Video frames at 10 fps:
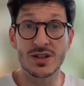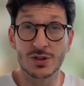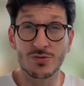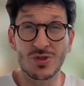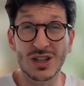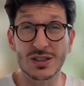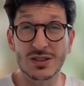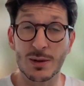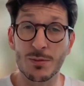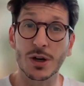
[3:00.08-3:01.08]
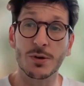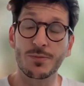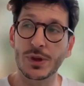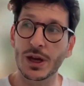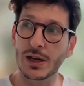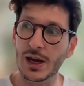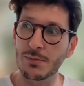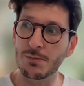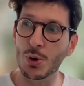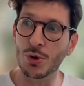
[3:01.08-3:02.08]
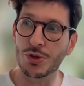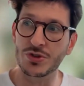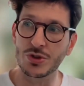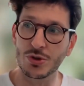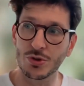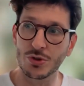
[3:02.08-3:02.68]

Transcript: is actually really similar in both is